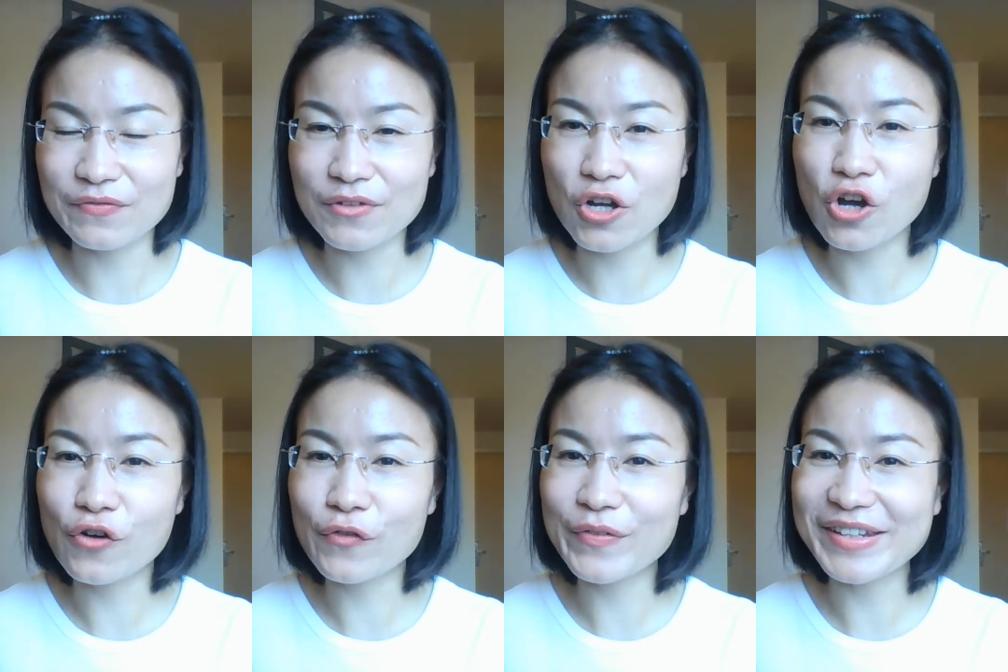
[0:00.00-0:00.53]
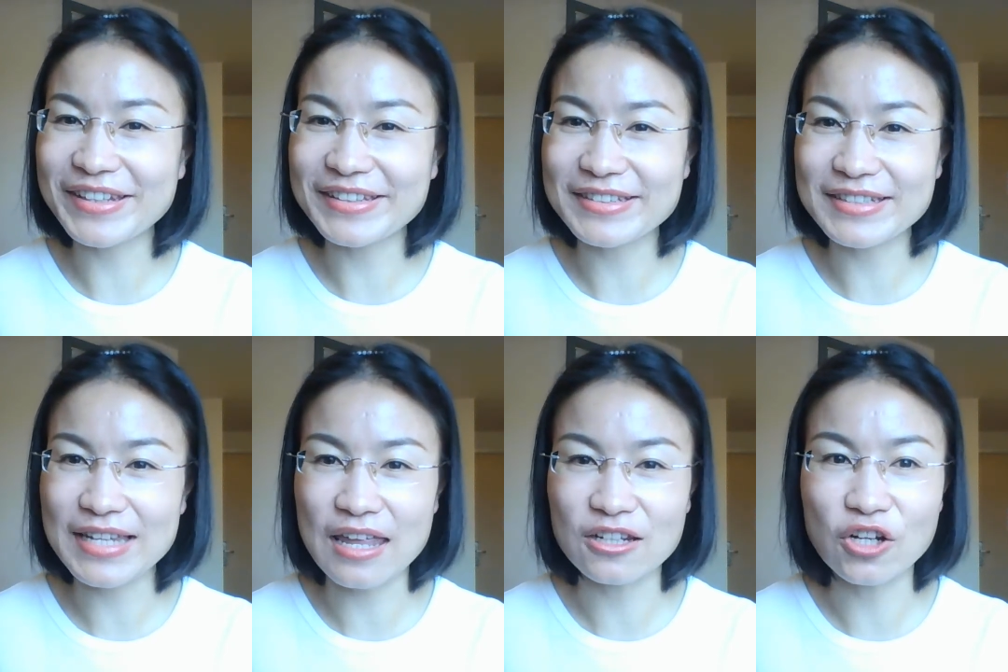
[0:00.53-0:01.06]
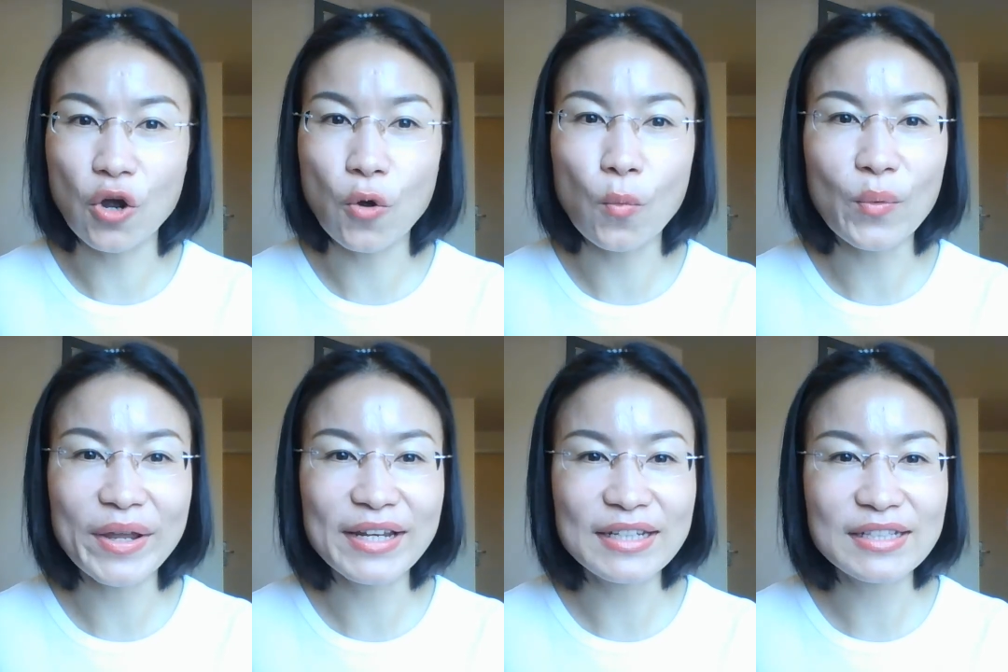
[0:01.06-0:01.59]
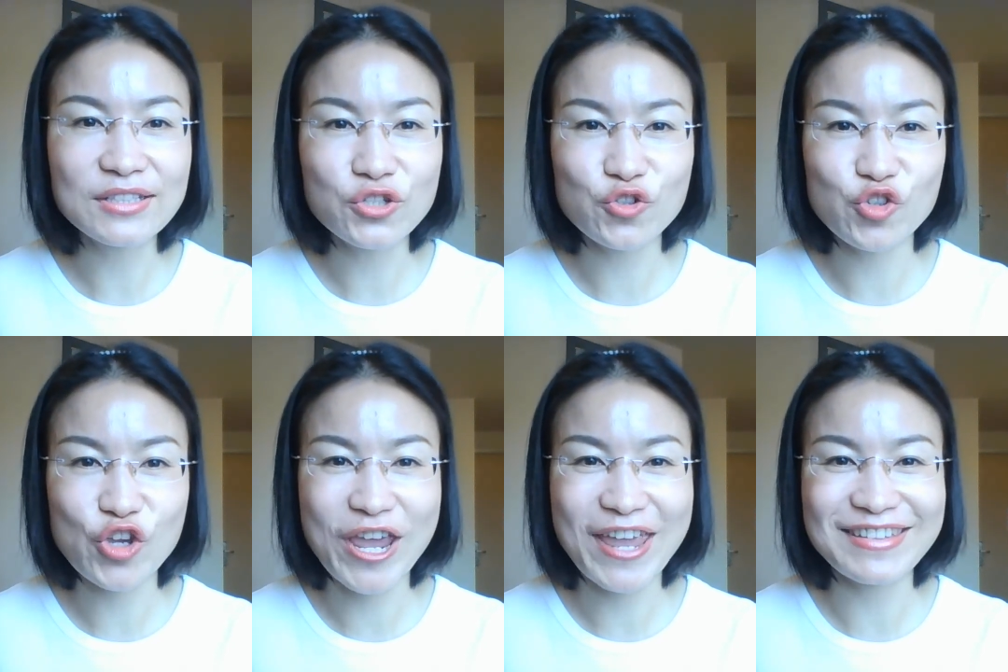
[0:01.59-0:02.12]
confident and unwilling to
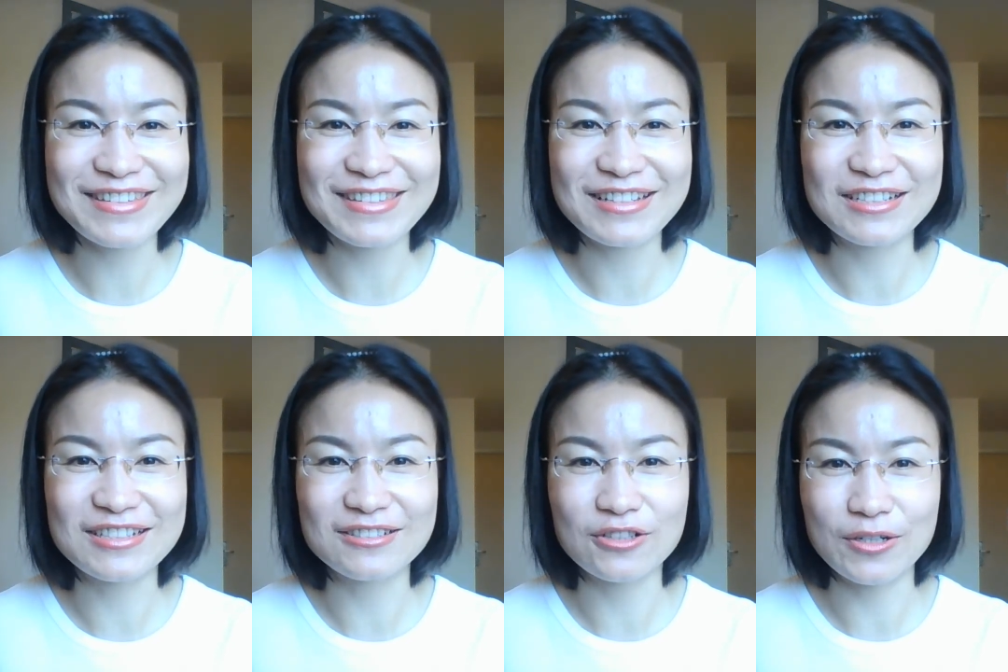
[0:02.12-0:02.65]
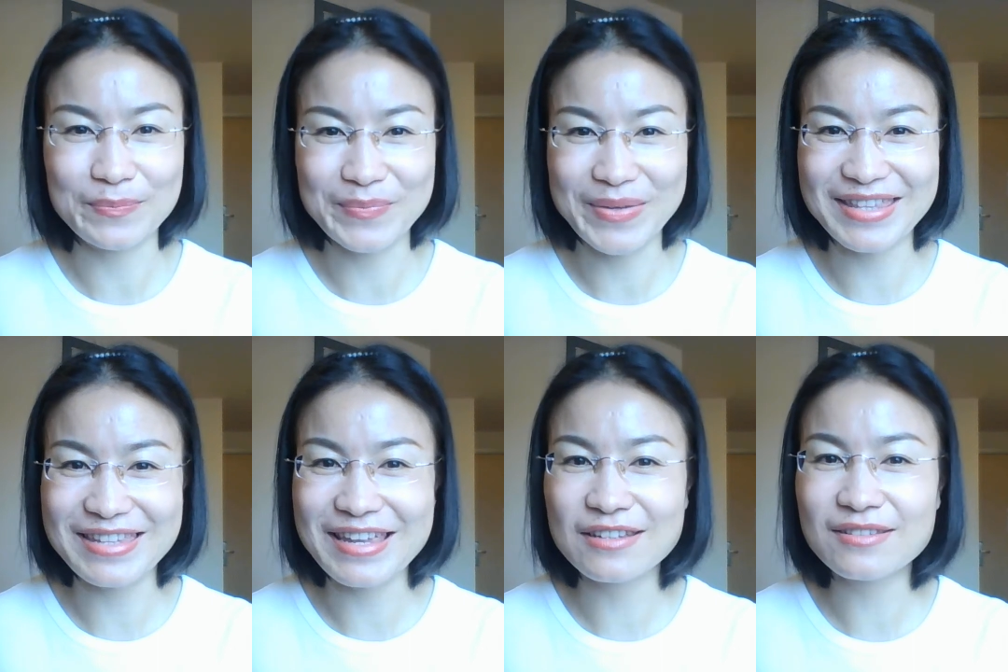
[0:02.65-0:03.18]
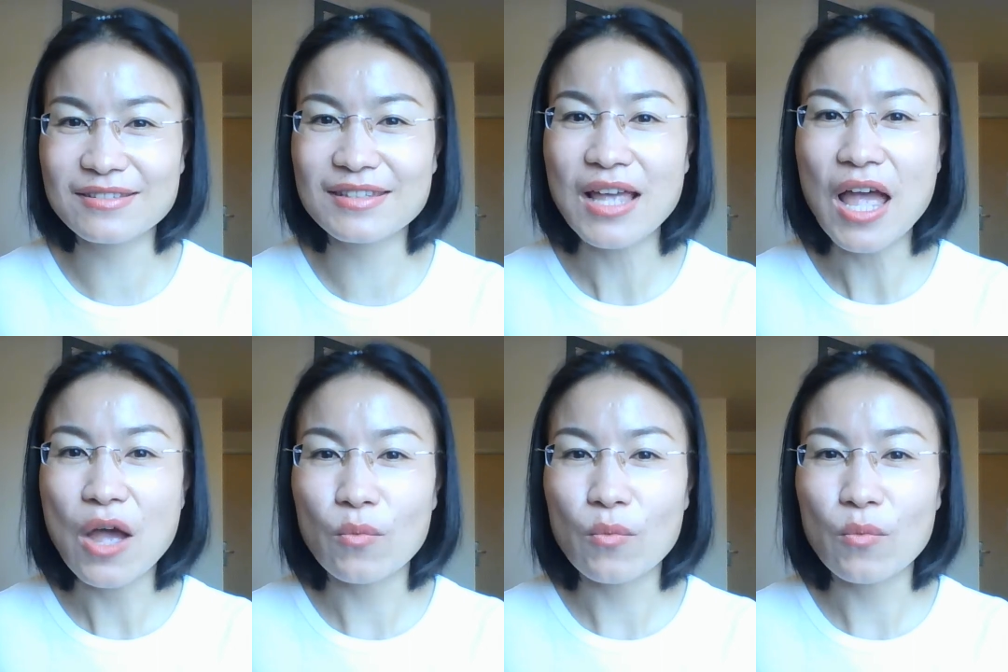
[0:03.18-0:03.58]
change their opinions,